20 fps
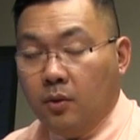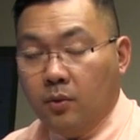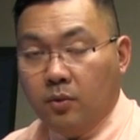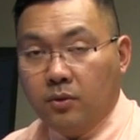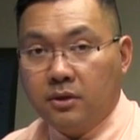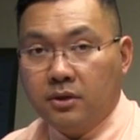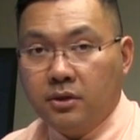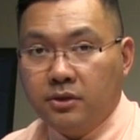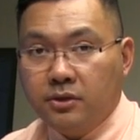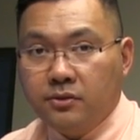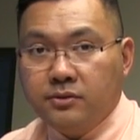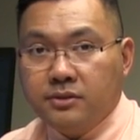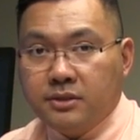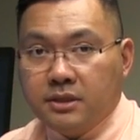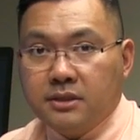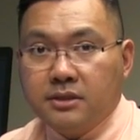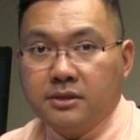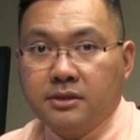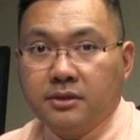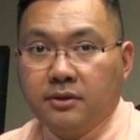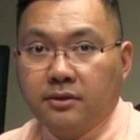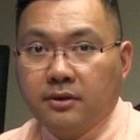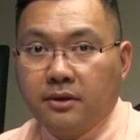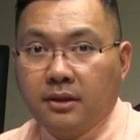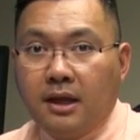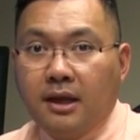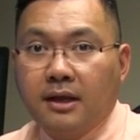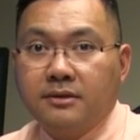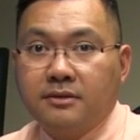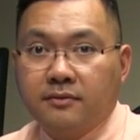Well, the good news is there are
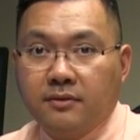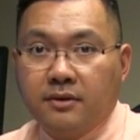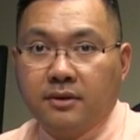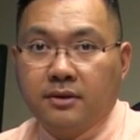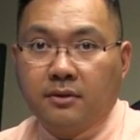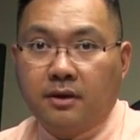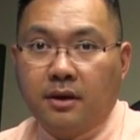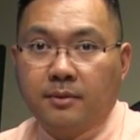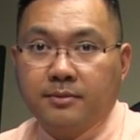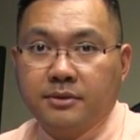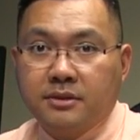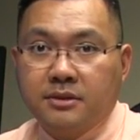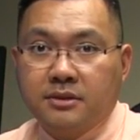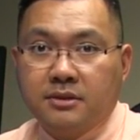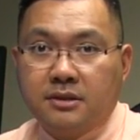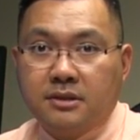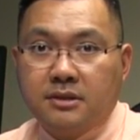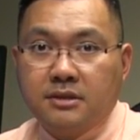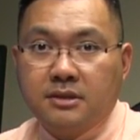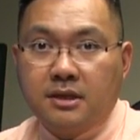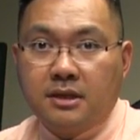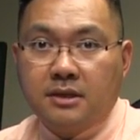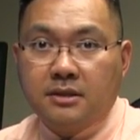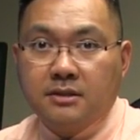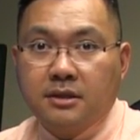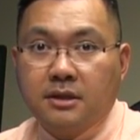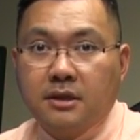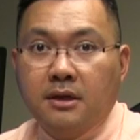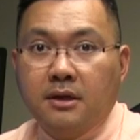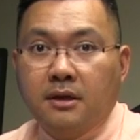lots of other options these days.